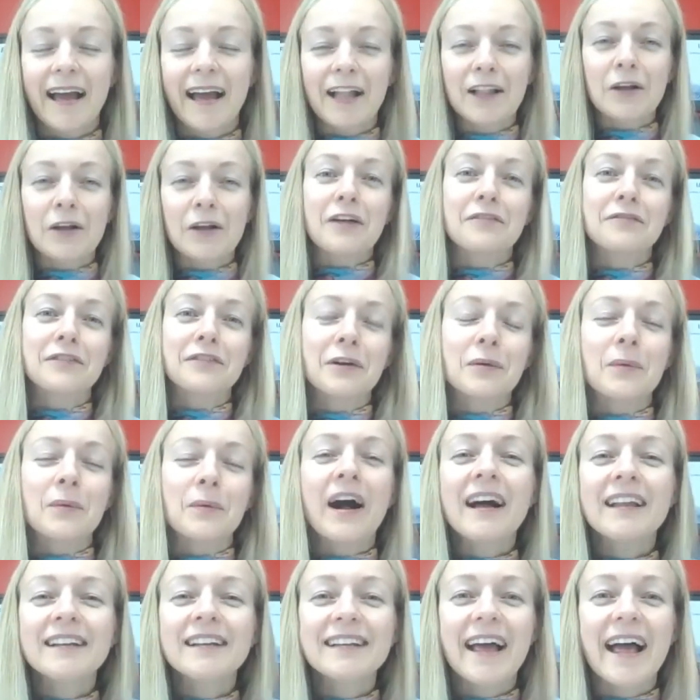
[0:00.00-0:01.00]
Hello
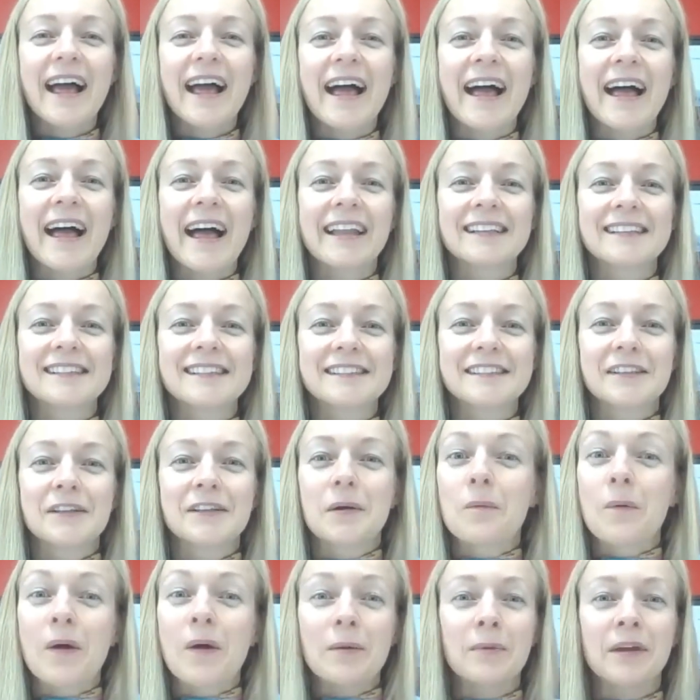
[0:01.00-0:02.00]
everyone, and
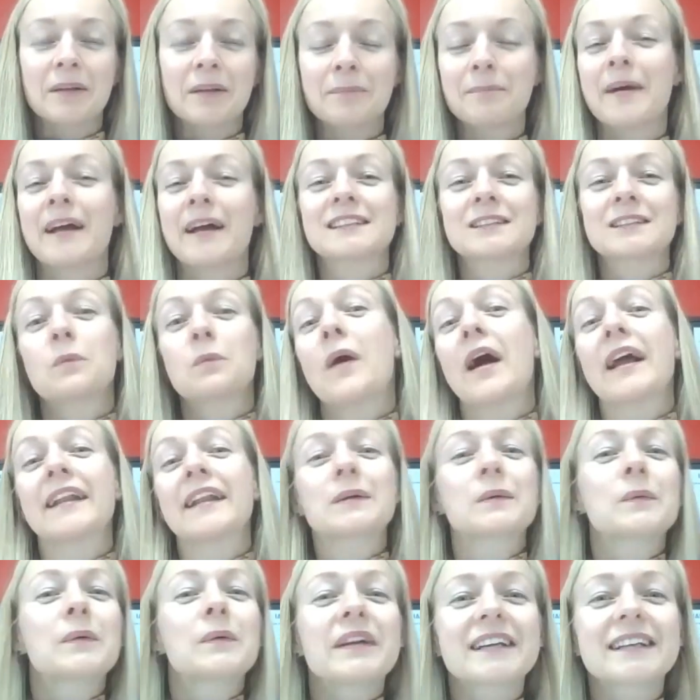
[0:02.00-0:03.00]
1 week passed
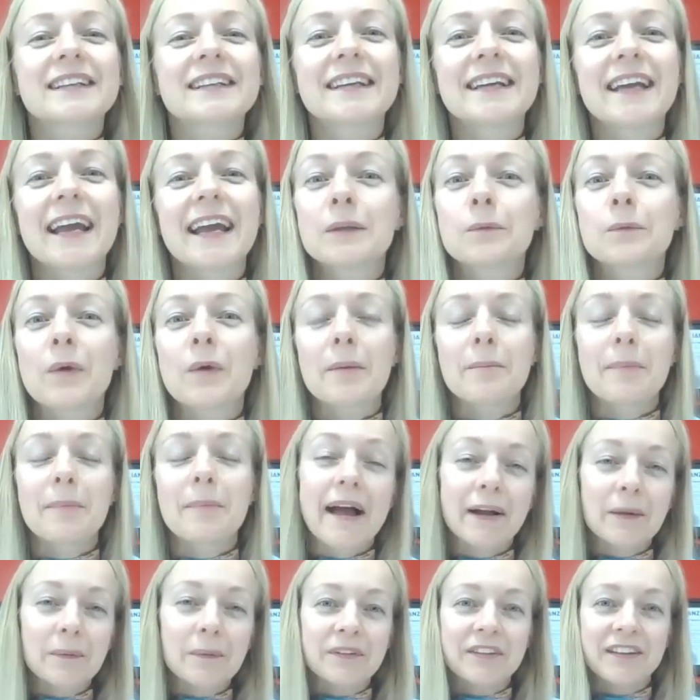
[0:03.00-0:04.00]
quite quickly and we're
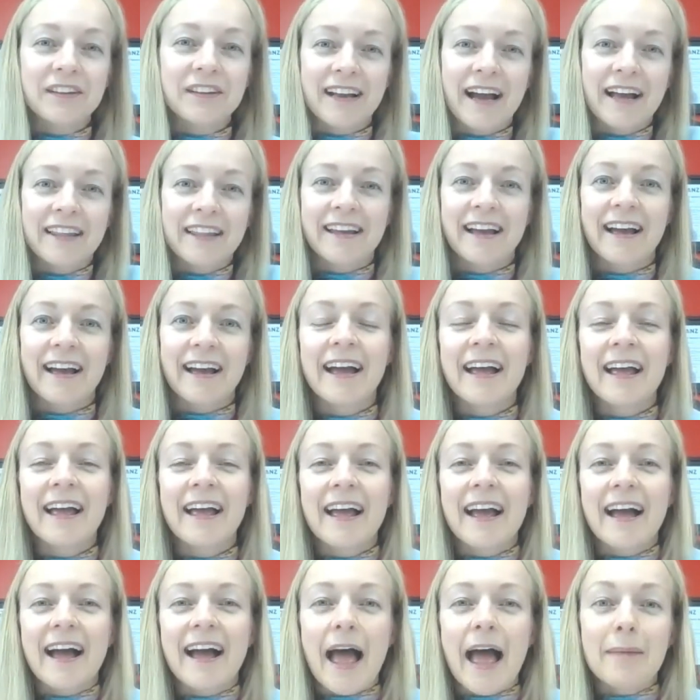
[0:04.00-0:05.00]
back with another
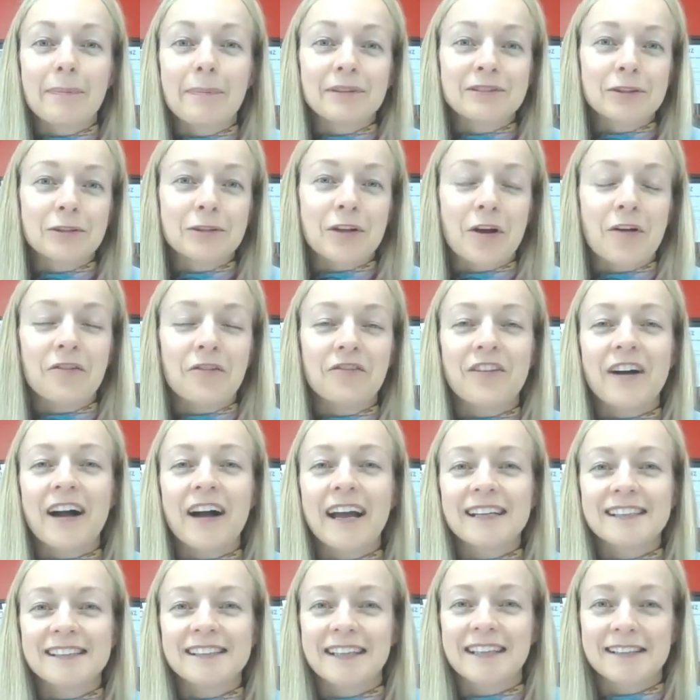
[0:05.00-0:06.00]
episode of
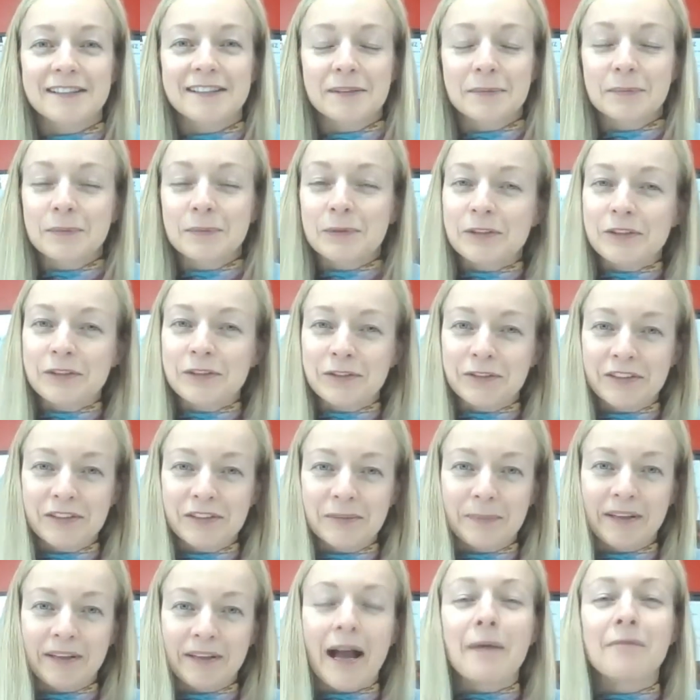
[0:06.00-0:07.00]
ITS Laboratories
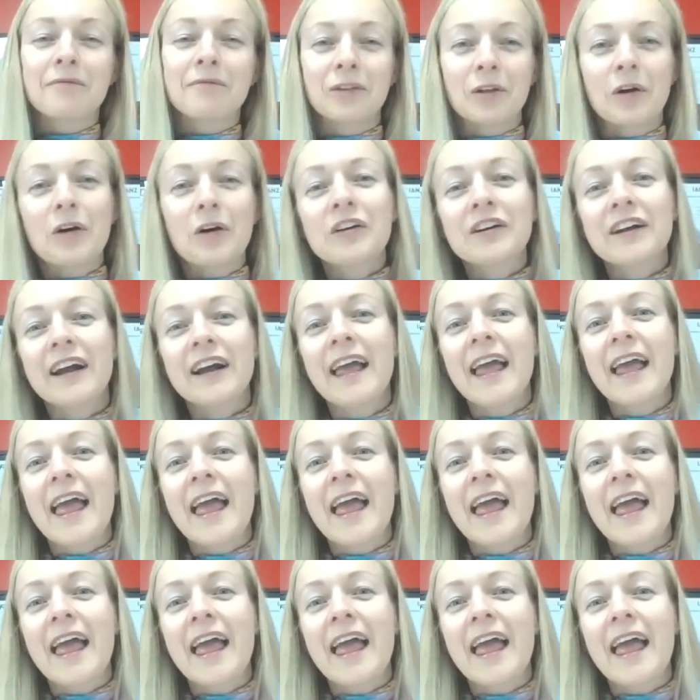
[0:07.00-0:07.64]
Pickup Vlog.